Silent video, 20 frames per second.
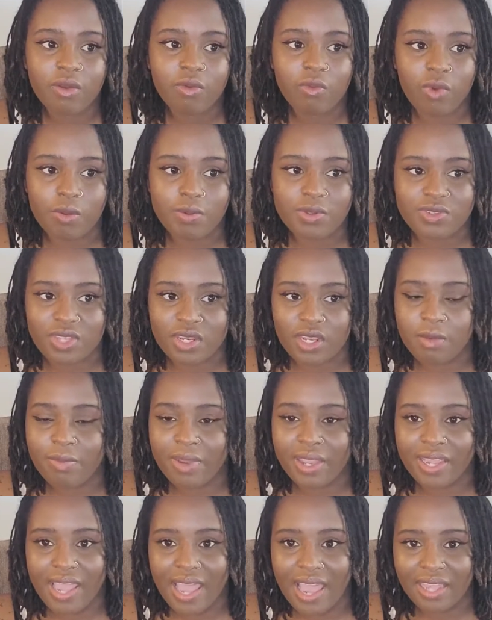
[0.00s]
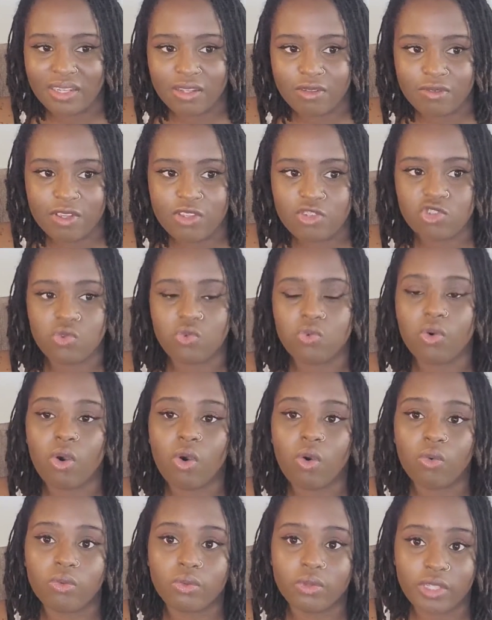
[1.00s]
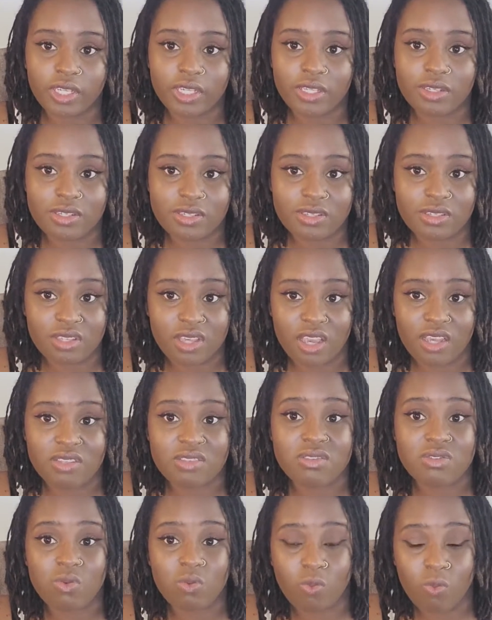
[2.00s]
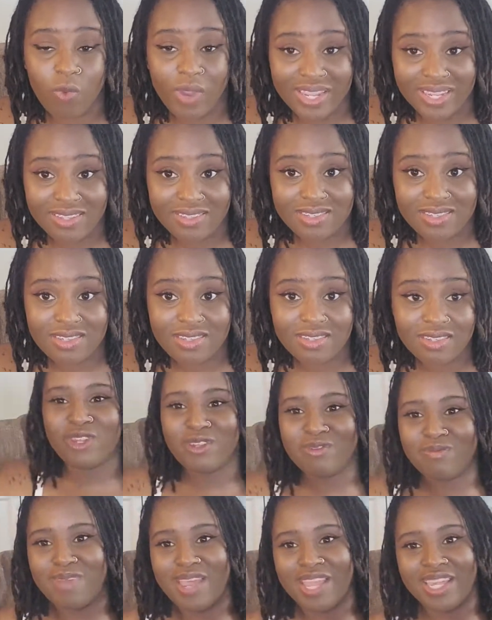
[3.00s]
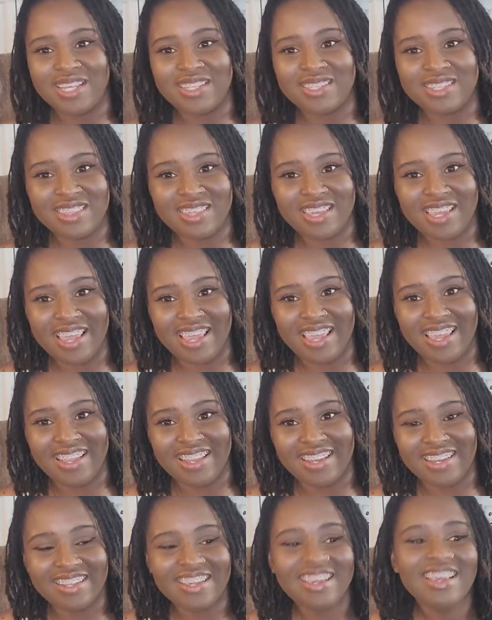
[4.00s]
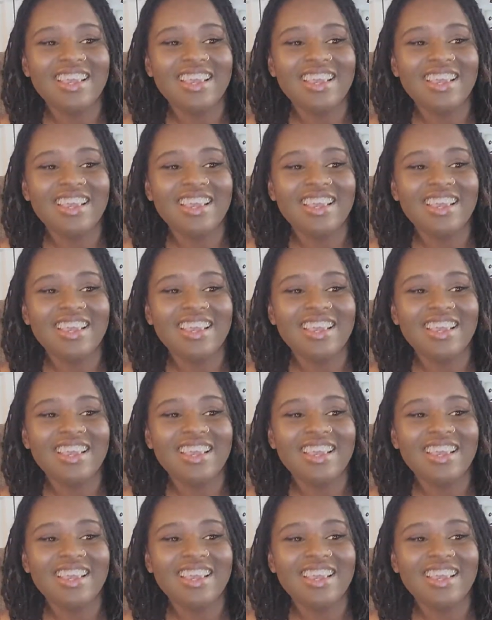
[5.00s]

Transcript: represented by activists who only discuss weight. We've made it to the end,